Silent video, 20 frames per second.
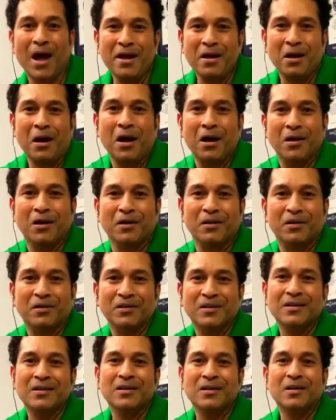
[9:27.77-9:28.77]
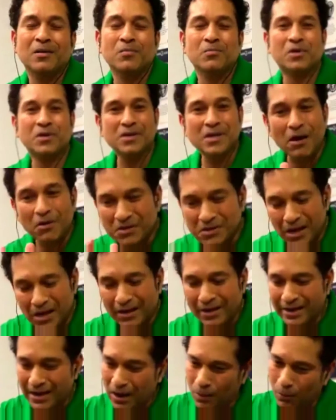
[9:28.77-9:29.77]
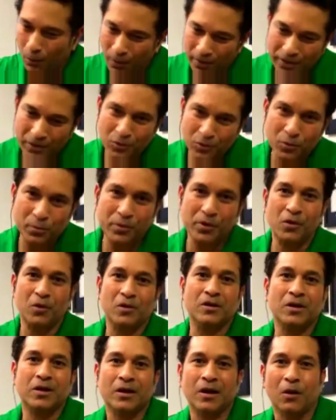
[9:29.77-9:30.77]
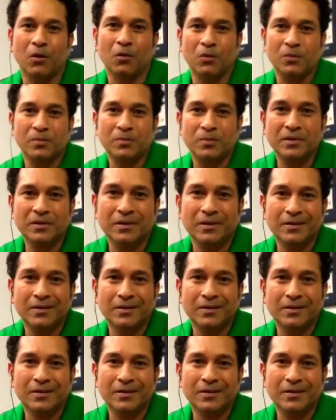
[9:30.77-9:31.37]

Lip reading: my hunger, because I was hungry. I wanted to be on the ground.